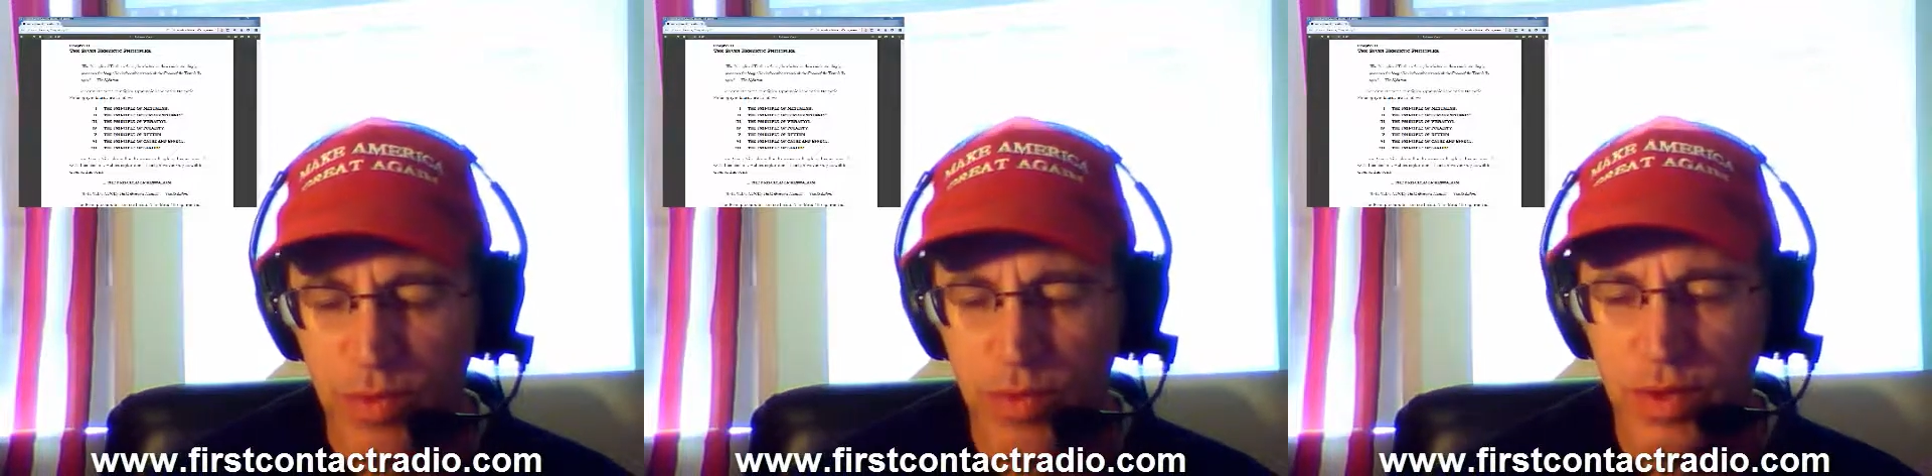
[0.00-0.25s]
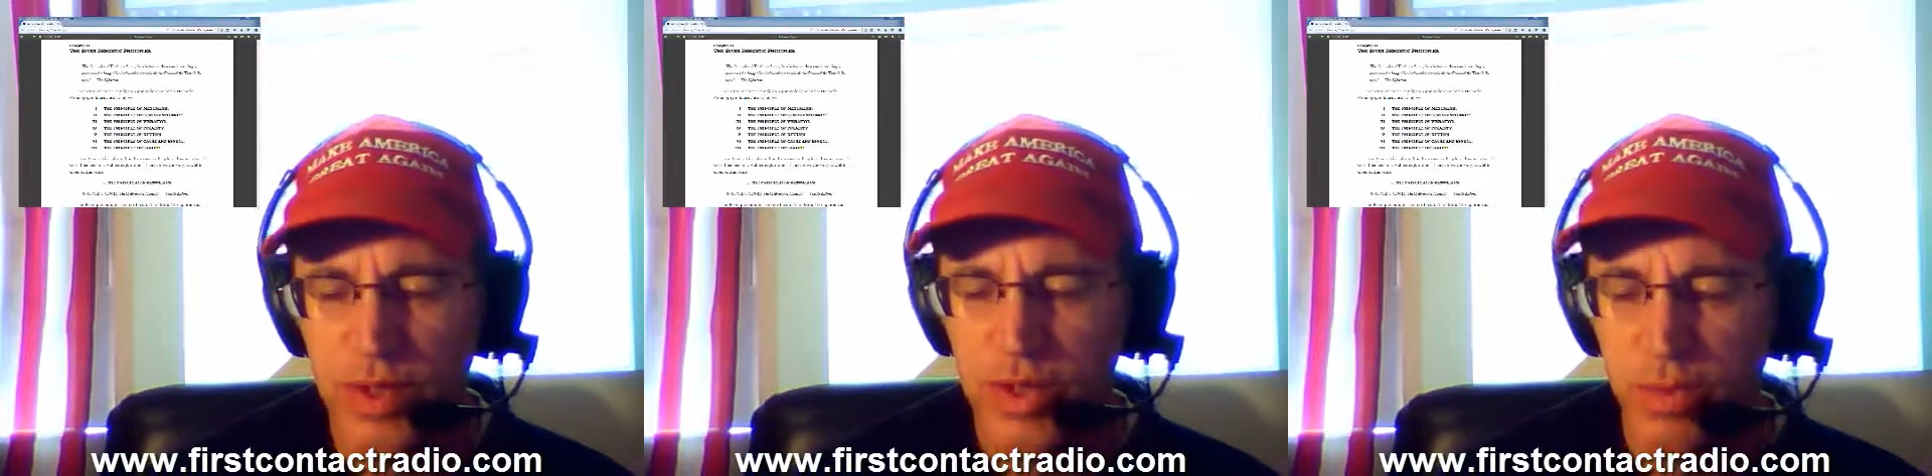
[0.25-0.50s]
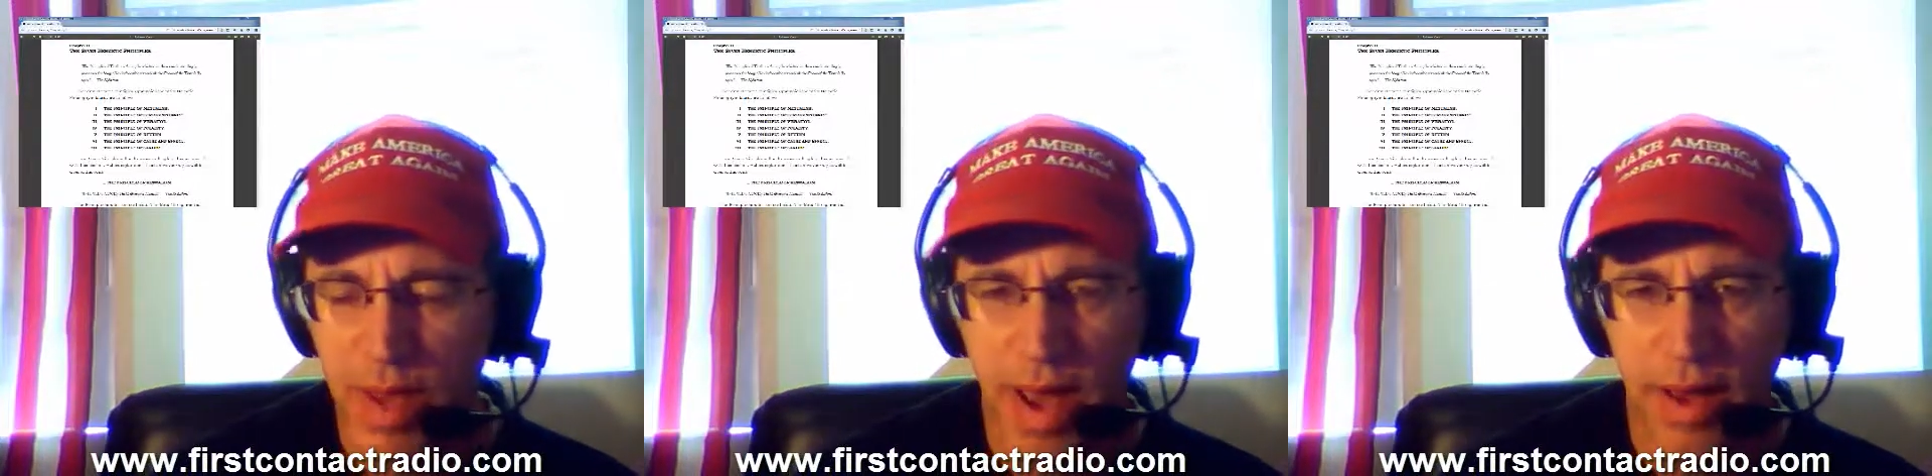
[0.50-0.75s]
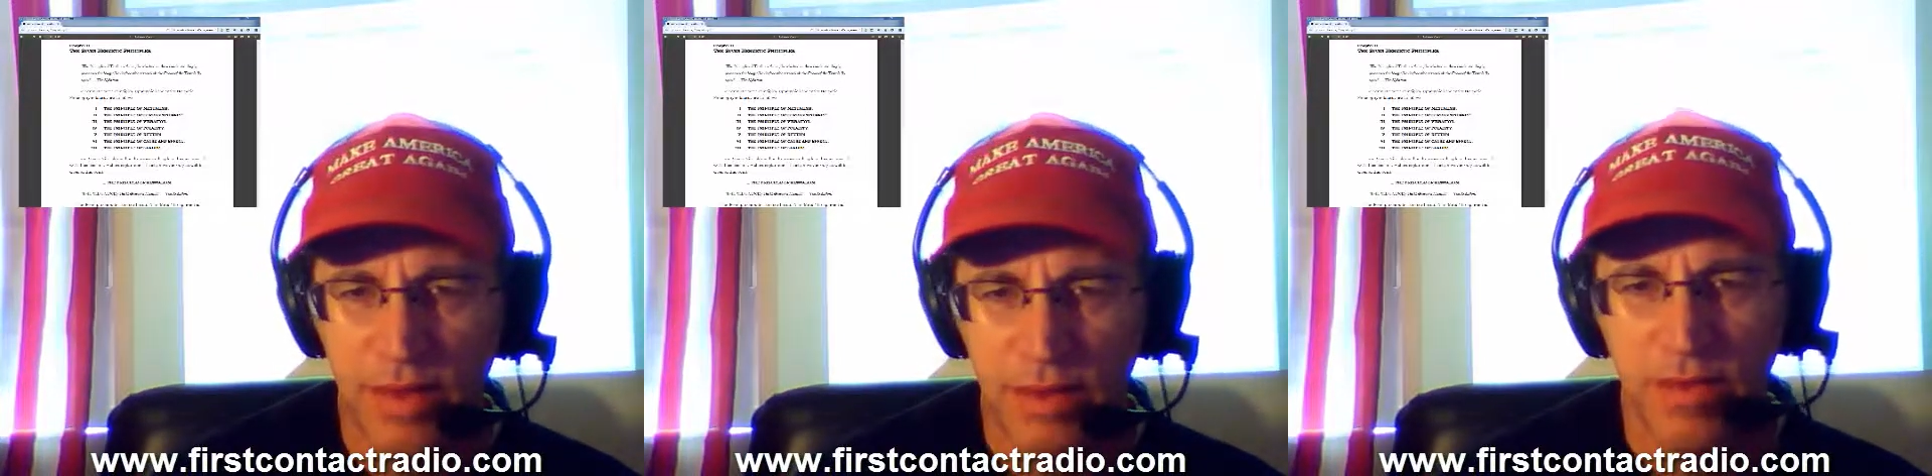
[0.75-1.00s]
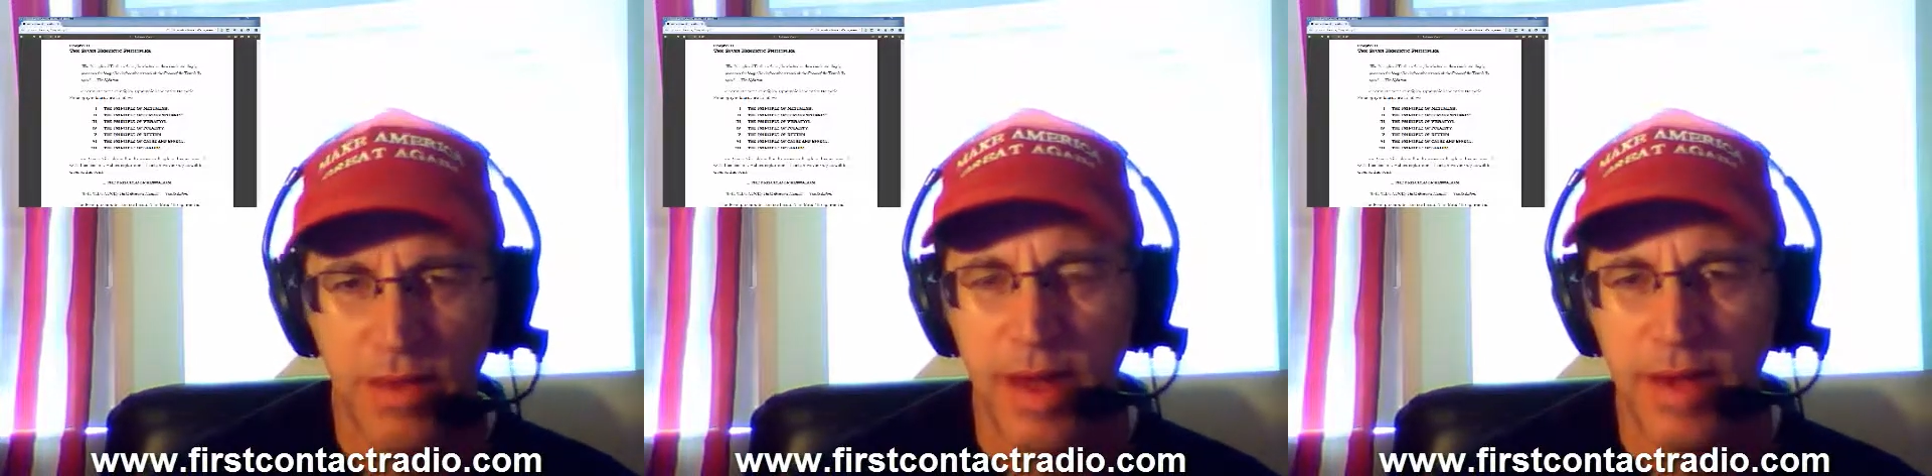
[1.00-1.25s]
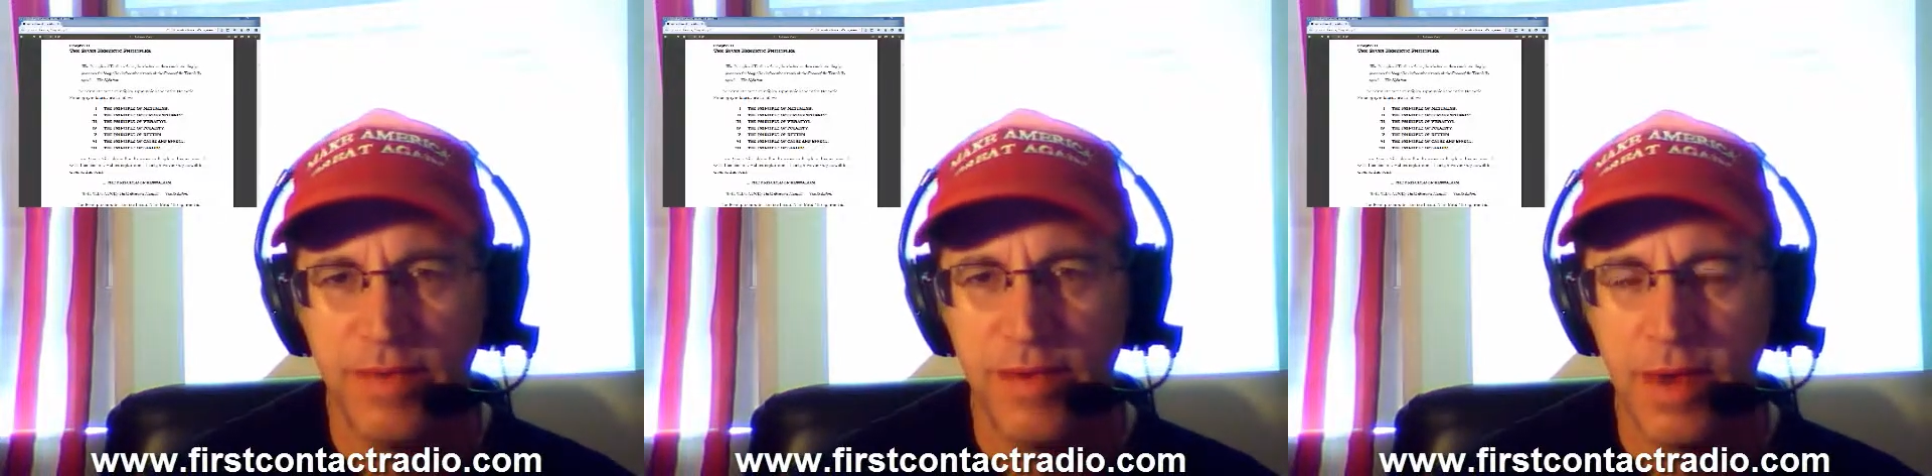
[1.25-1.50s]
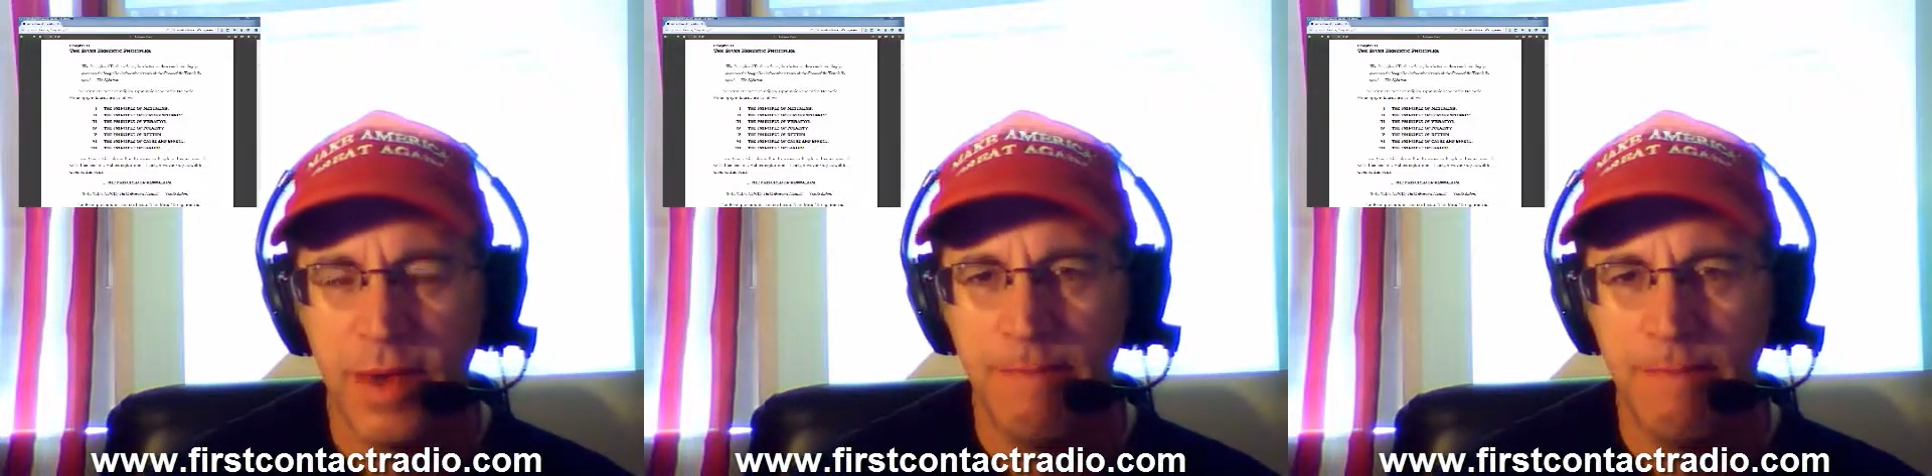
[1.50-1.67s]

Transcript: through this path of life